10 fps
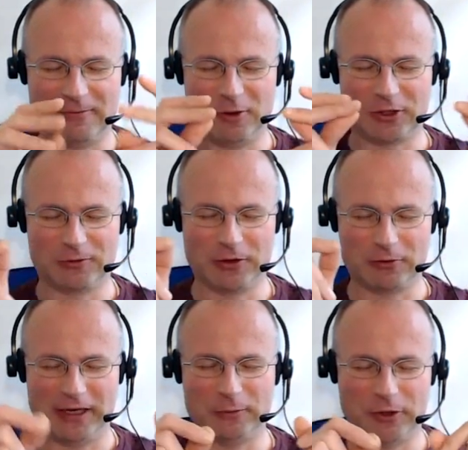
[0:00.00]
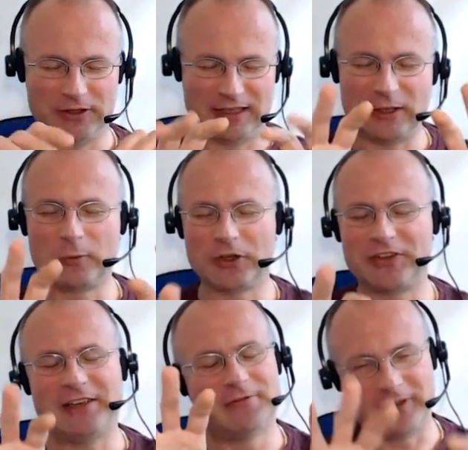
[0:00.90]
looking for the right word. I don't want to
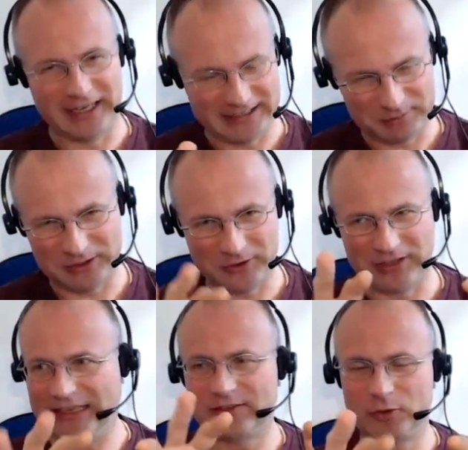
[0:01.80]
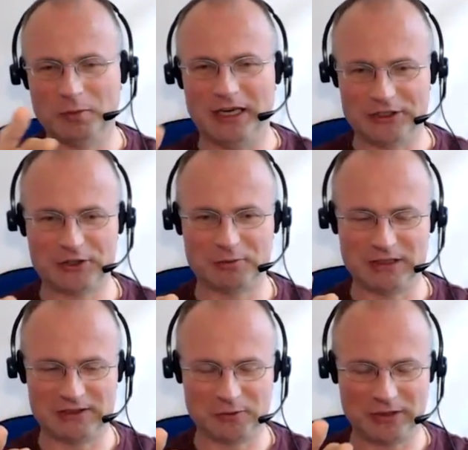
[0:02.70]
say fight because that's too much,
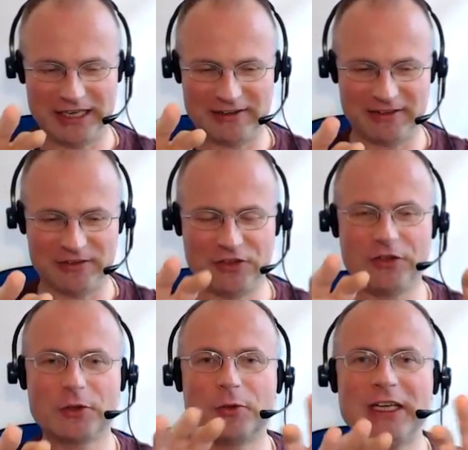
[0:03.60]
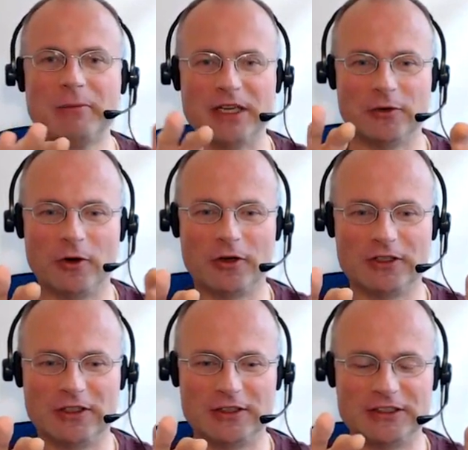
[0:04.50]
but we have this disagreement
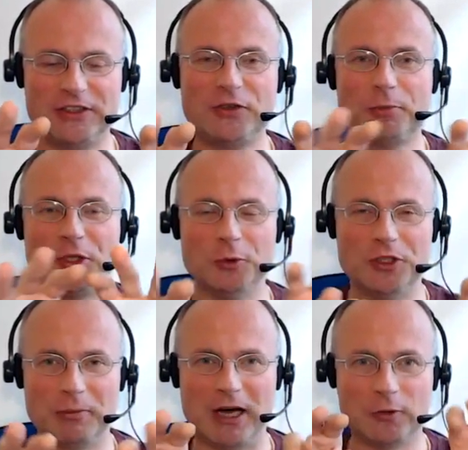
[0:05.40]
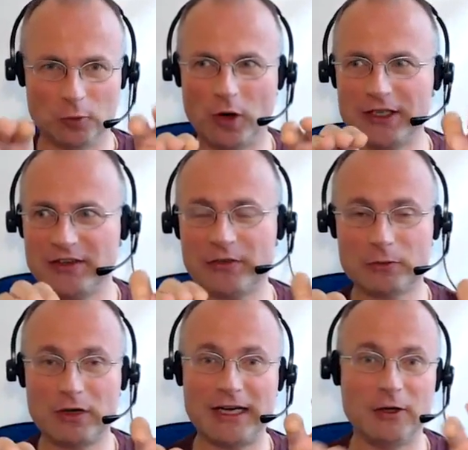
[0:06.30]
or dispute about what is the
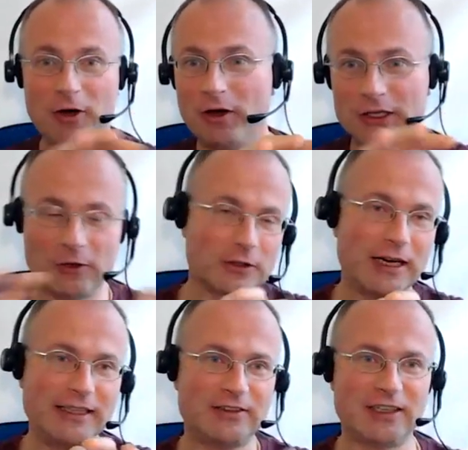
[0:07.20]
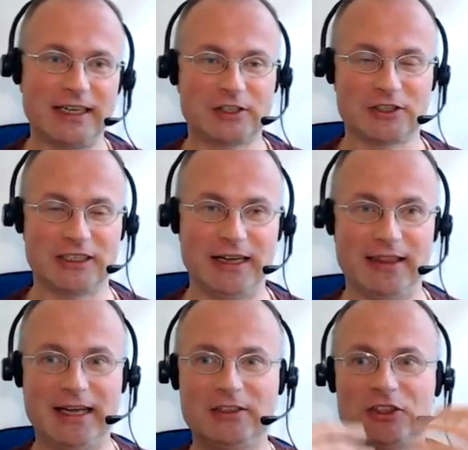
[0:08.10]
right early or late selection. And
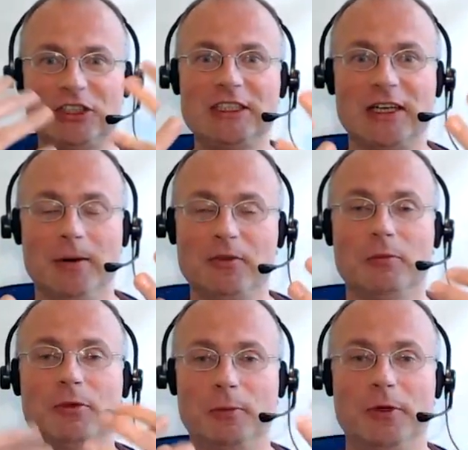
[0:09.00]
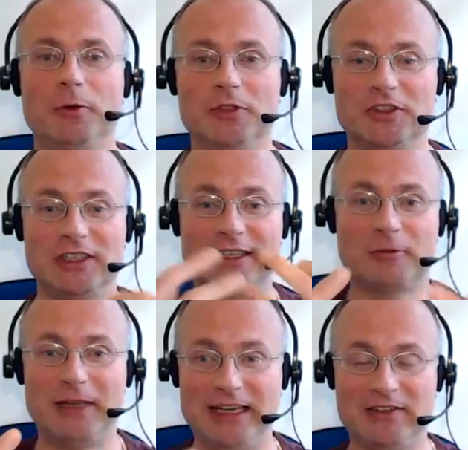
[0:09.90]
then she comes and proposes and
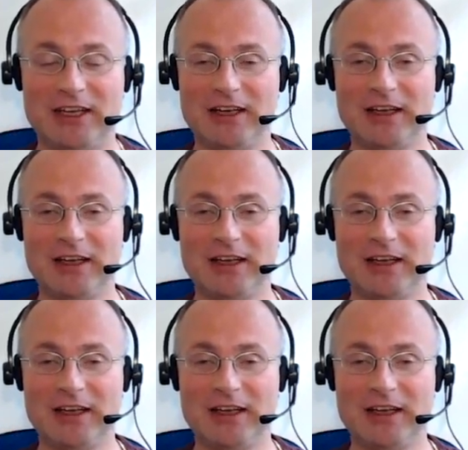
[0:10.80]
explains